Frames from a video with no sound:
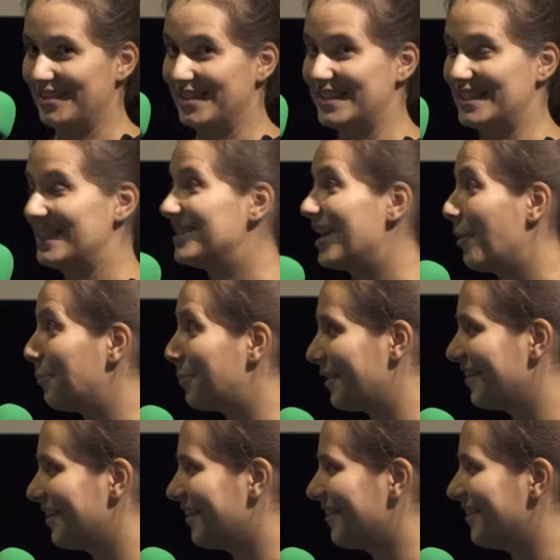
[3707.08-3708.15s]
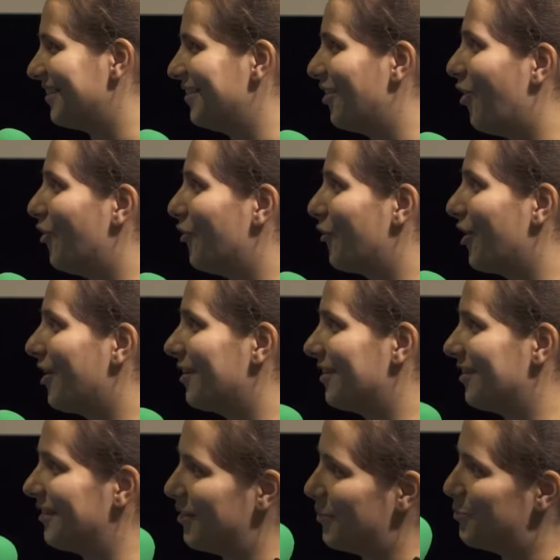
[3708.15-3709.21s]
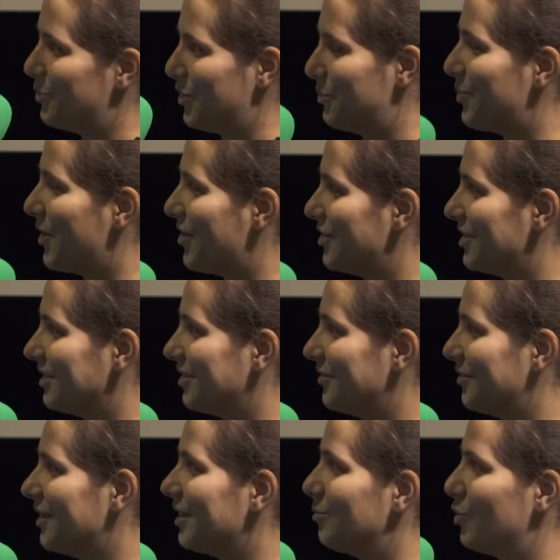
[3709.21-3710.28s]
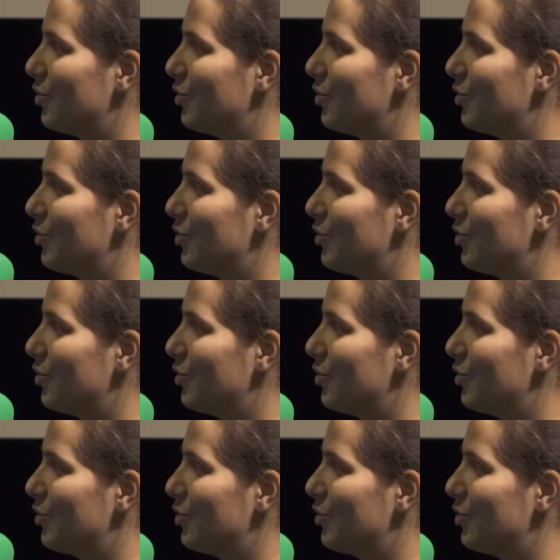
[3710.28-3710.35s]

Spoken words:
setup of preparing the film